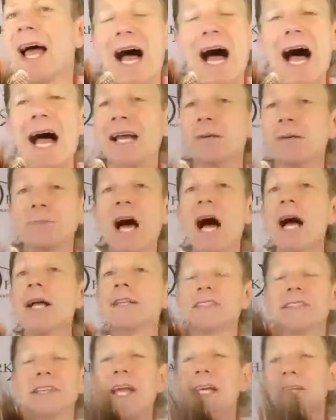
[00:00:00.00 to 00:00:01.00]
I am not
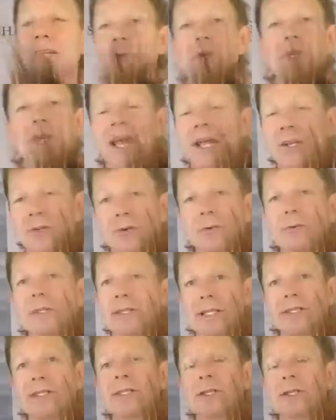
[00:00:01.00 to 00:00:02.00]
saying you can't use
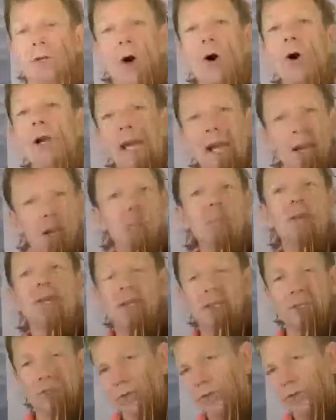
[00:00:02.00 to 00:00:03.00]
this in long hair,
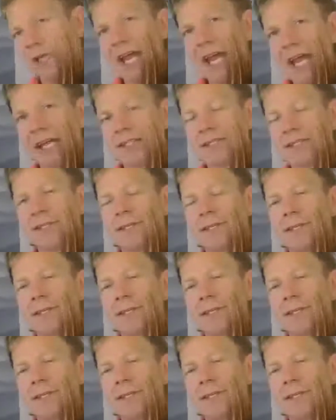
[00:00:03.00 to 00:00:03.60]
because you can.